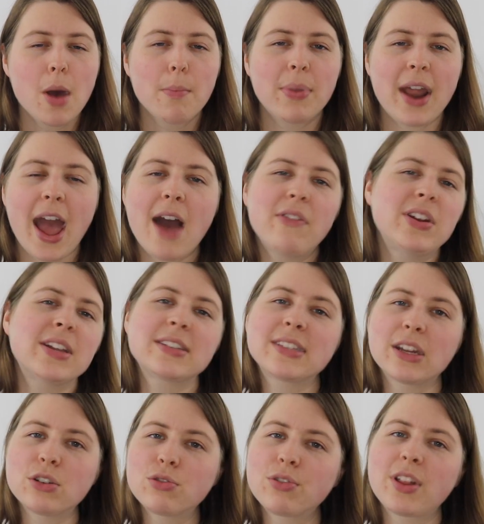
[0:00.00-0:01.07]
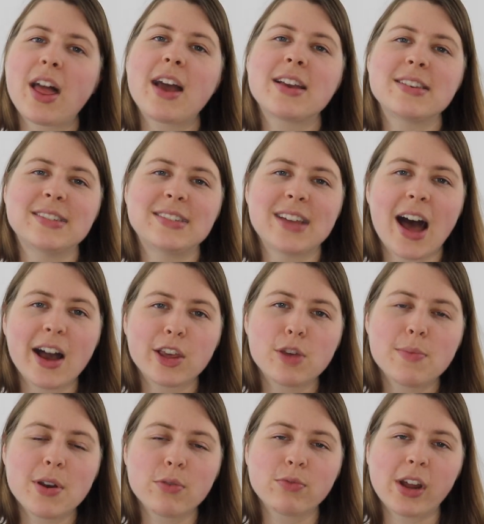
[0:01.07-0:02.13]
but having a centralized
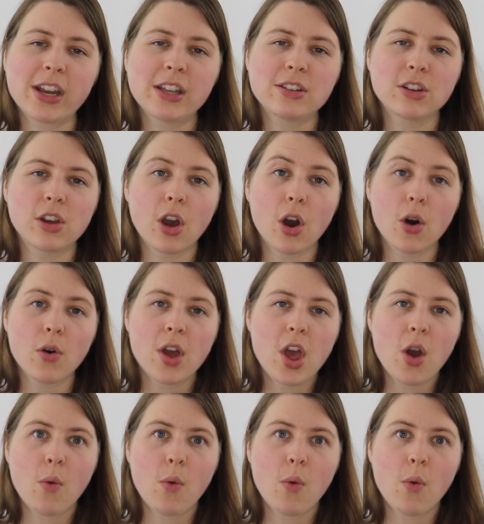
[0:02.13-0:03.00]
document ready to go